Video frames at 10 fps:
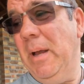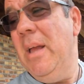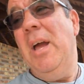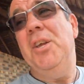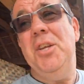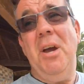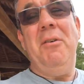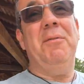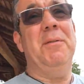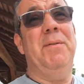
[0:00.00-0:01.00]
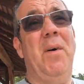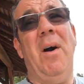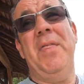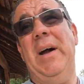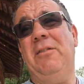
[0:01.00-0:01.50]
bit... You don't often
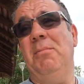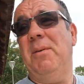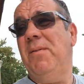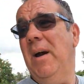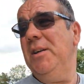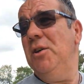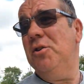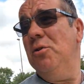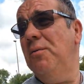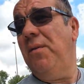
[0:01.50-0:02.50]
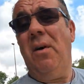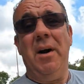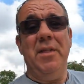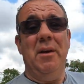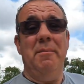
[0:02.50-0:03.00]
find that, to be fair. You do
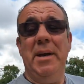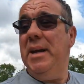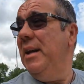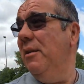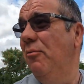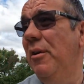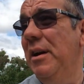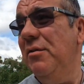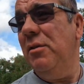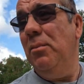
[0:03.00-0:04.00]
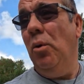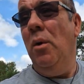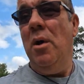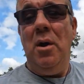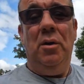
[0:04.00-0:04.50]
find them in reasonable
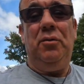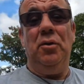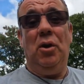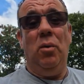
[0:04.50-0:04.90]
sort of